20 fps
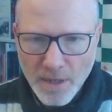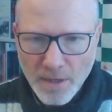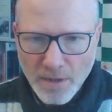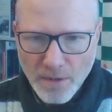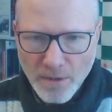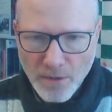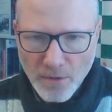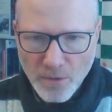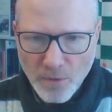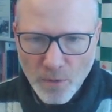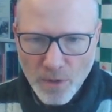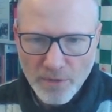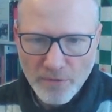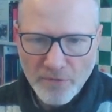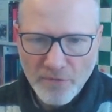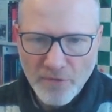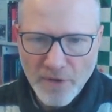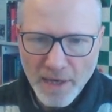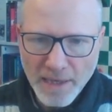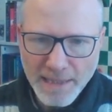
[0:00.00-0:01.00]
you know, we're
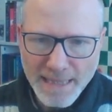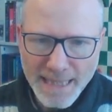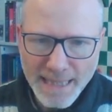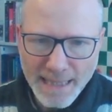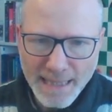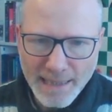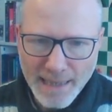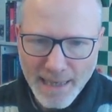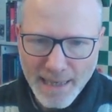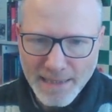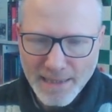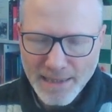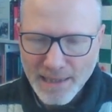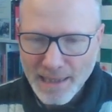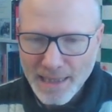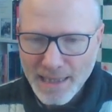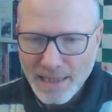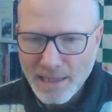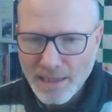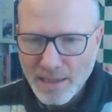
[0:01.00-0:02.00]
fighting an
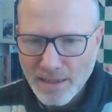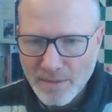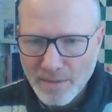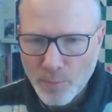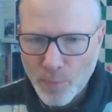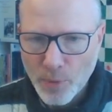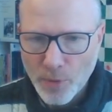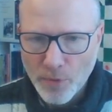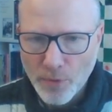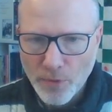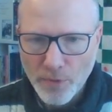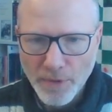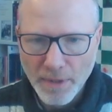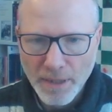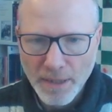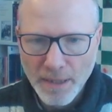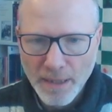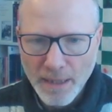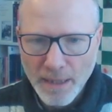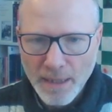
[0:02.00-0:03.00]
isolated pawn,
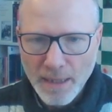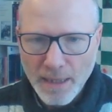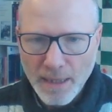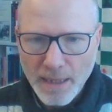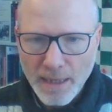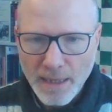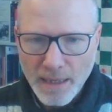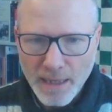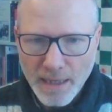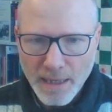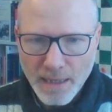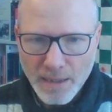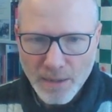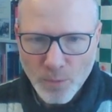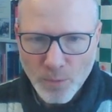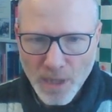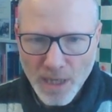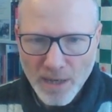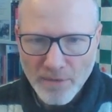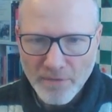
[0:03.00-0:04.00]
and
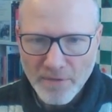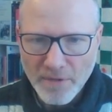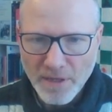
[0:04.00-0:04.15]
we have